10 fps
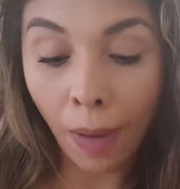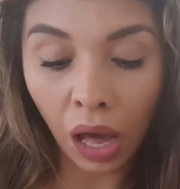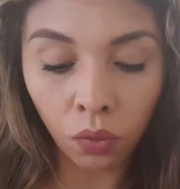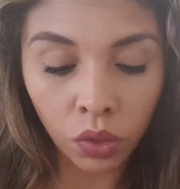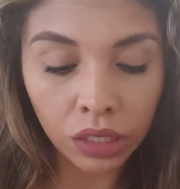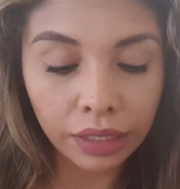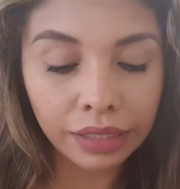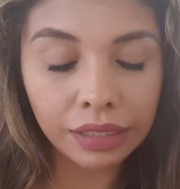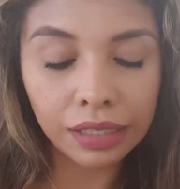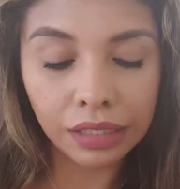Maui,
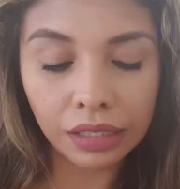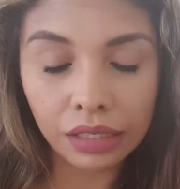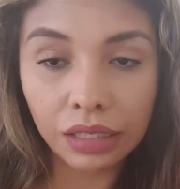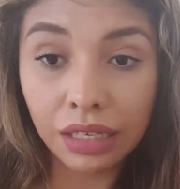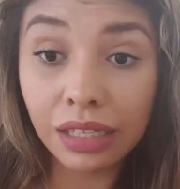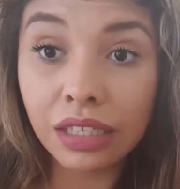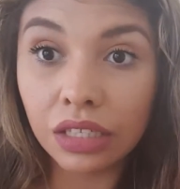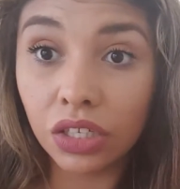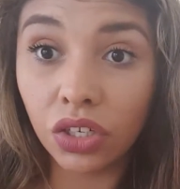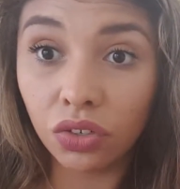and
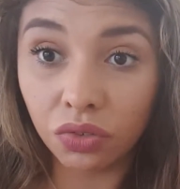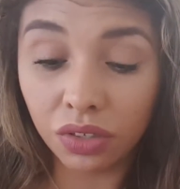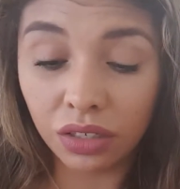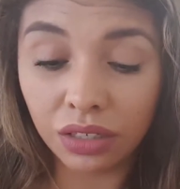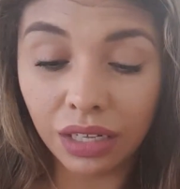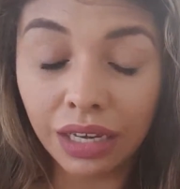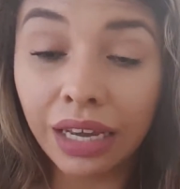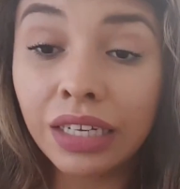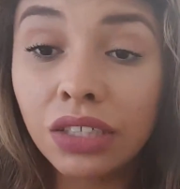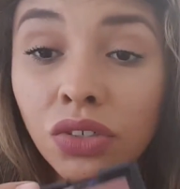it's new.
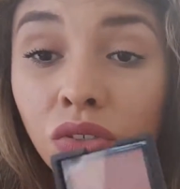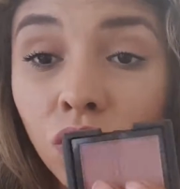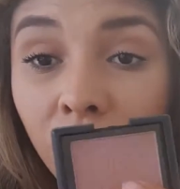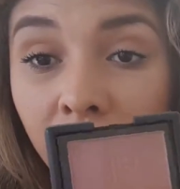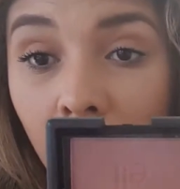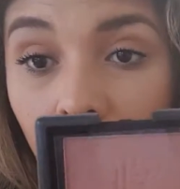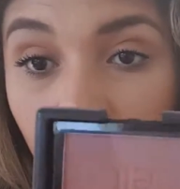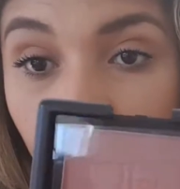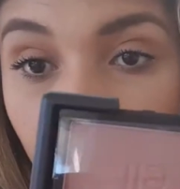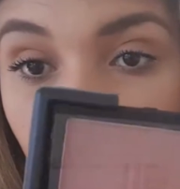Like I need to do an e.l.f.